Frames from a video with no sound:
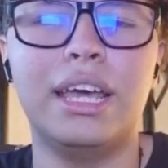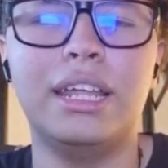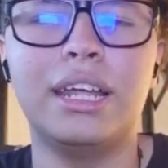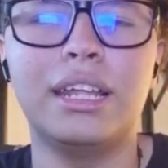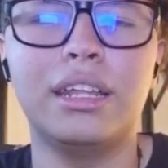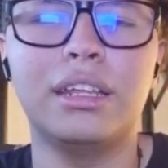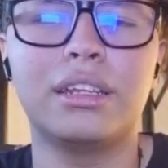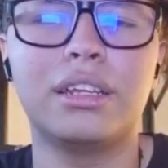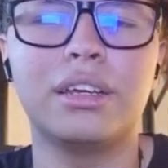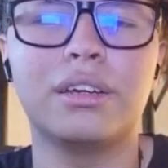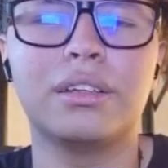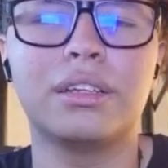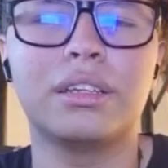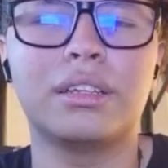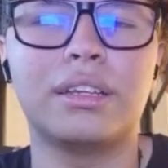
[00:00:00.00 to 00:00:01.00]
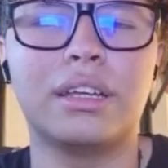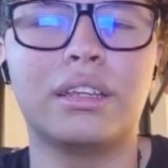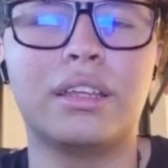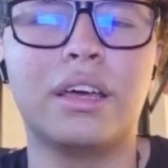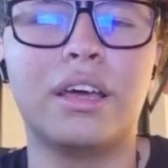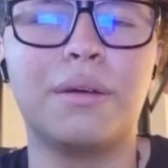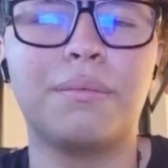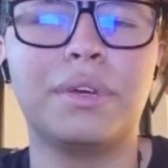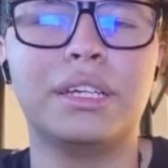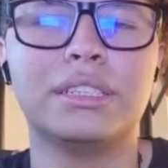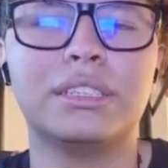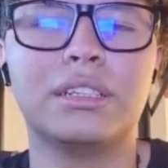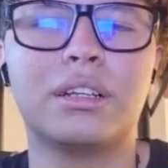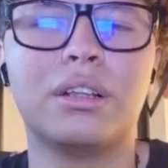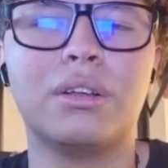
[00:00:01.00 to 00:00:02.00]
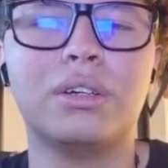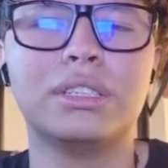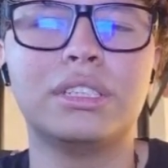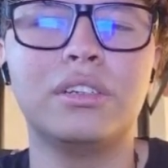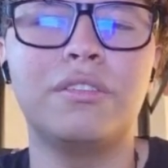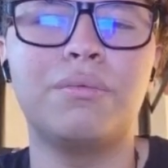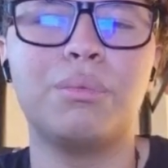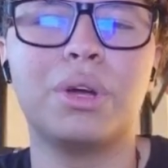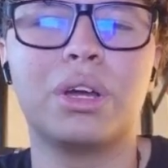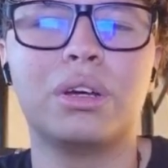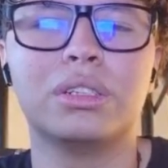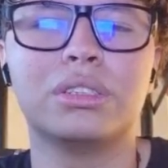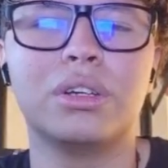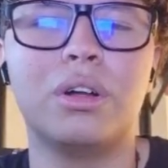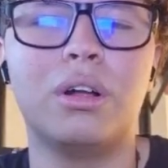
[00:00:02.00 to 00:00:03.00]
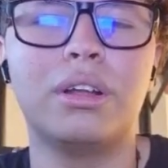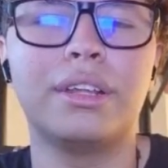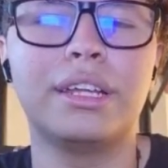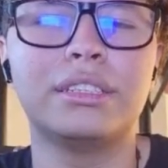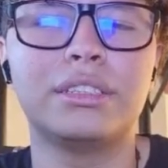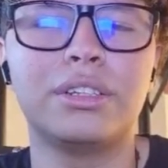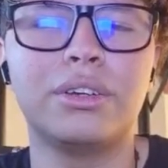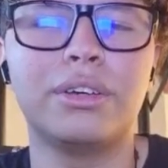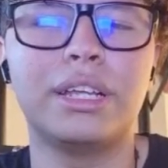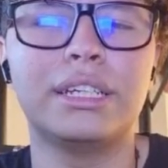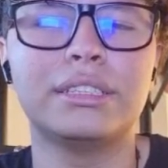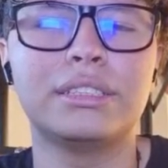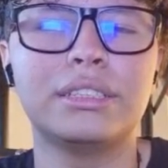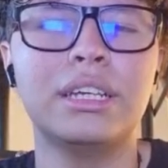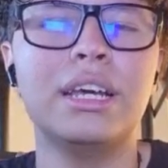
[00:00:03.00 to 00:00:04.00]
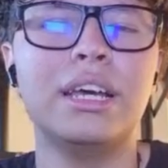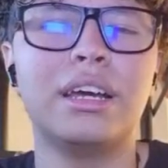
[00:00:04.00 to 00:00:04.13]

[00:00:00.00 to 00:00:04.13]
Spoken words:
In addition, the theme is inclusive because all the students,